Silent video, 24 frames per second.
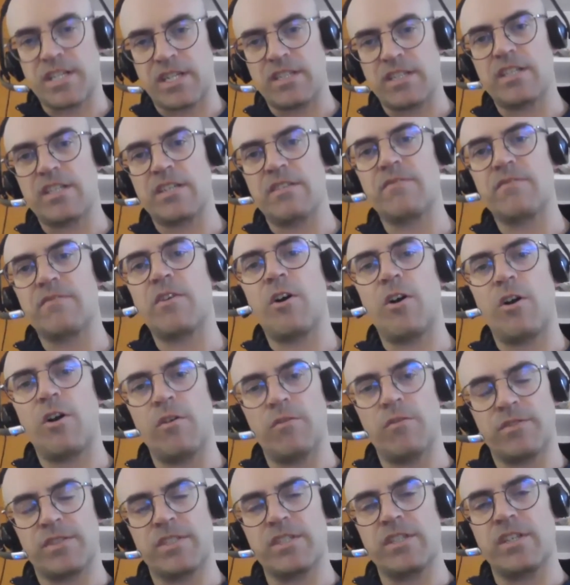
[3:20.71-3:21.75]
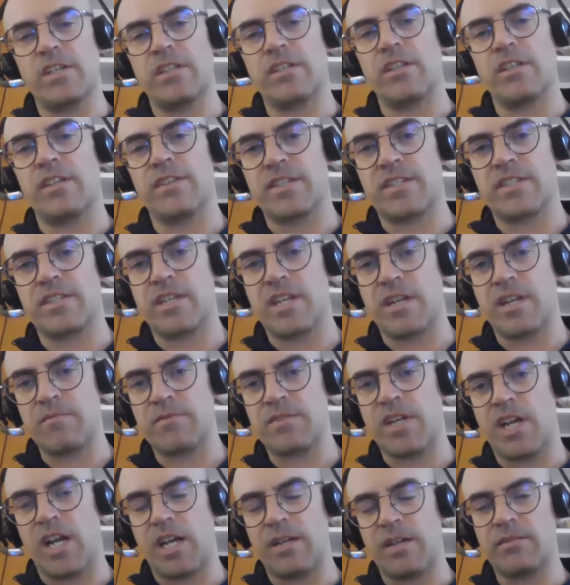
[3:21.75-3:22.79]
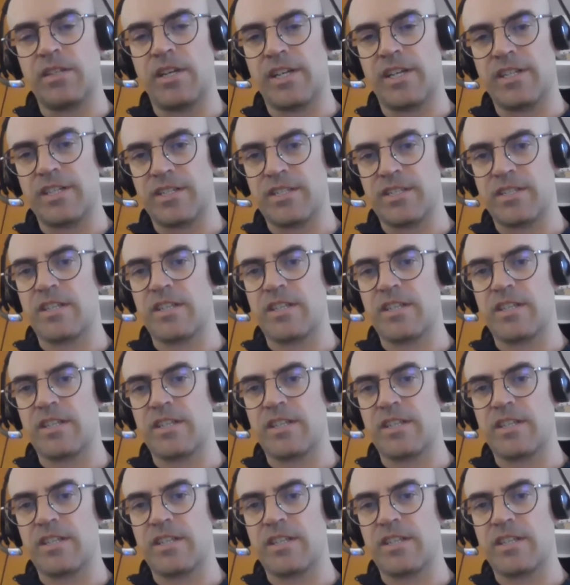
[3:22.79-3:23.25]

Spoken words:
It's basically evolved along the same timeline